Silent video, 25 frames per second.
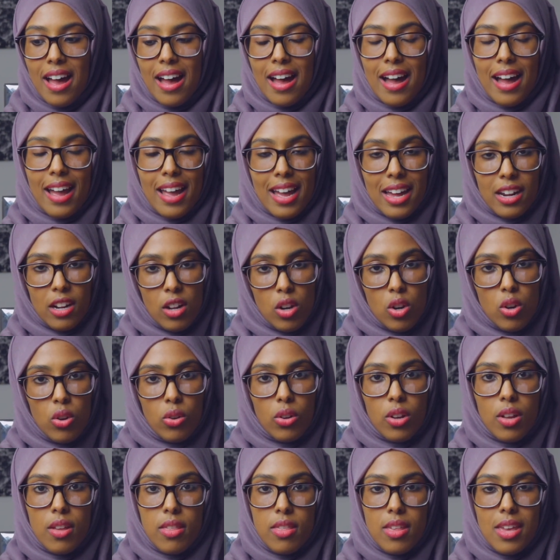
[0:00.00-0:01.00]
I had a
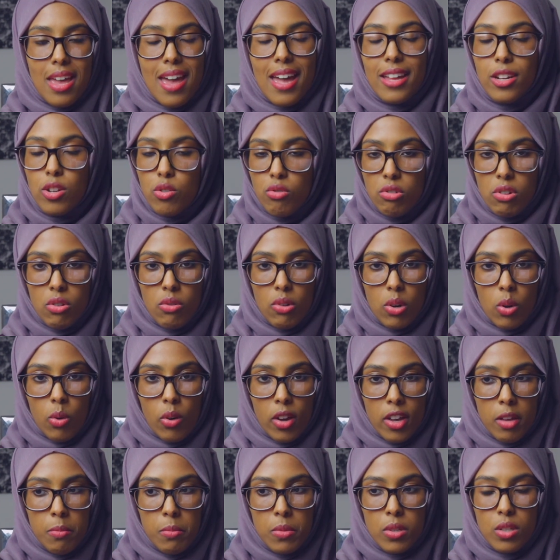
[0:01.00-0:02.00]
look at the entry
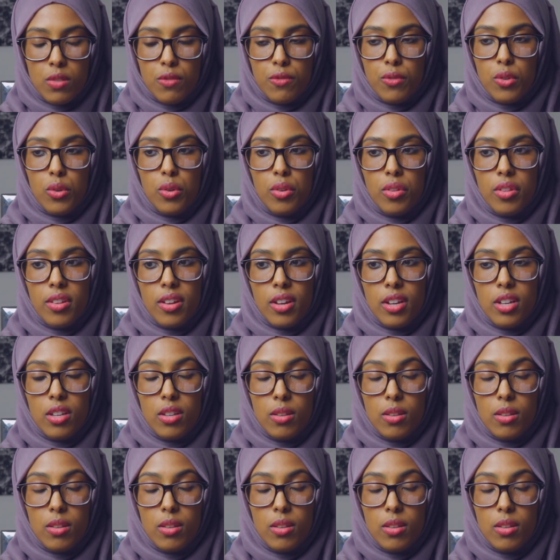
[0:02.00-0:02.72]
requirements for the